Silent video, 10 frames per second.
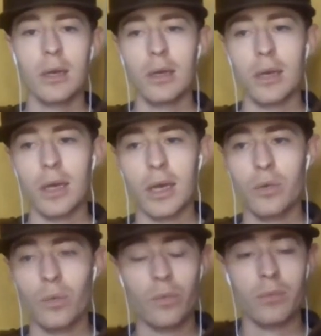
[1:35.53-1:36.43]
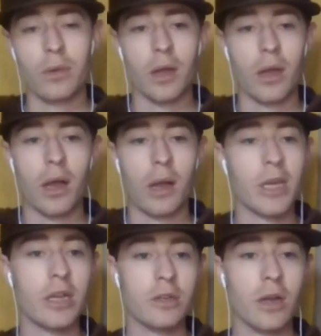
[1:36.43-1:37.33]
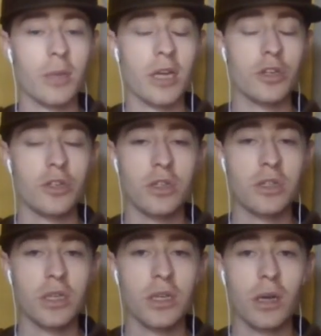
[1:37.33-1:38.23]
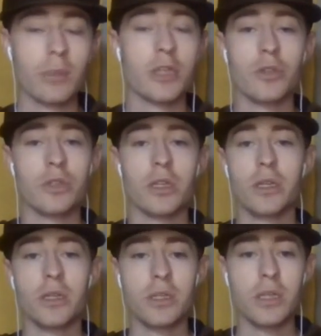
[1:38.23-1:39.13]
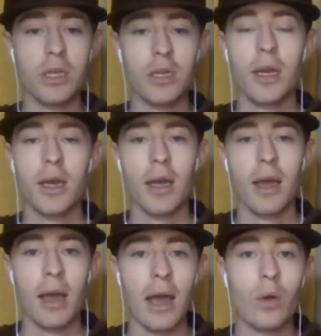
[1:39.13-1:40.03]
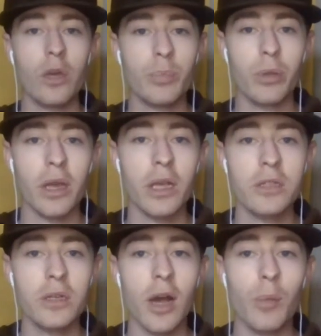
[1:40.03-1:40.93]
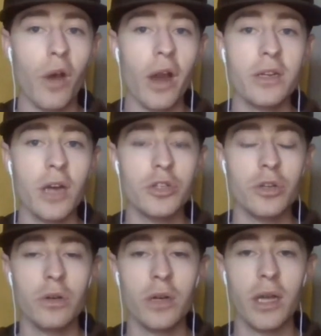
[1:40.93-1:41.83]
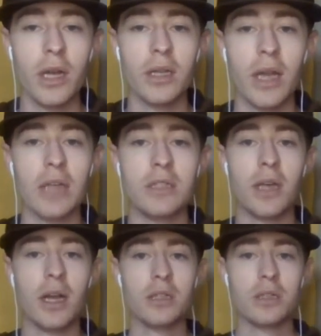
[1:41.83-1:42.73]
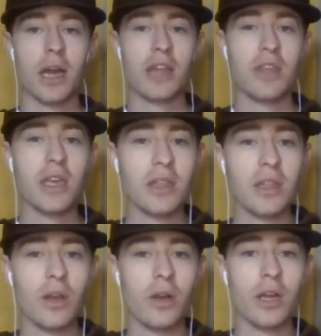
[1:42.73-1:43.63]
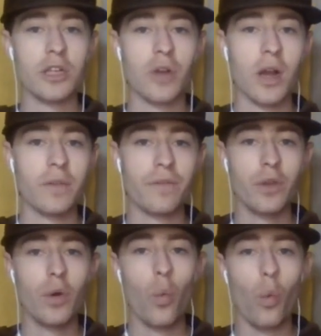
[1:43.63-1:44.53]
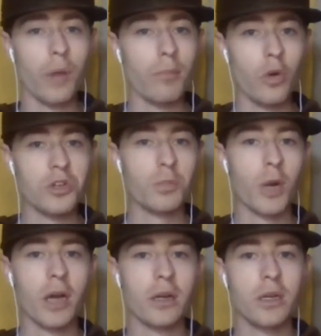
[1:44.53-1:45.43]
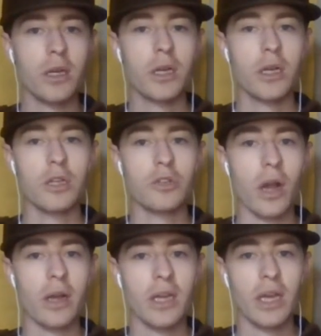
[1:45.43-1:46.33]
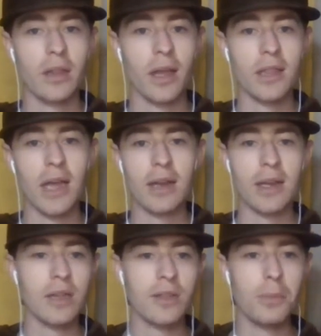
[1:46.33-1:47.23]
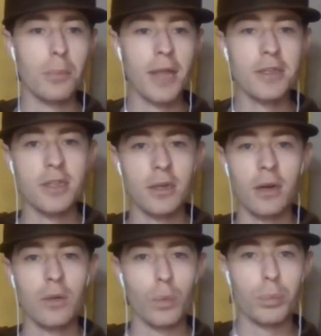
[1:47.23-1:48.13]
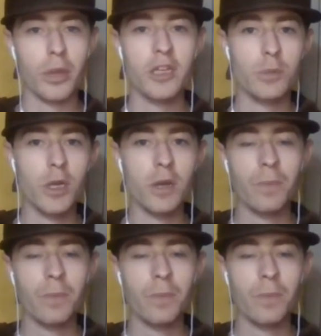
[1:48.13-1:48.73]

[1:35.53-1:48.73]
And I'm interested to see how he plays. And now Brian Dutcher and the Aztecs, I think that they're going to try to fill one more spot, trying to get like that Nathan Mensa replacement,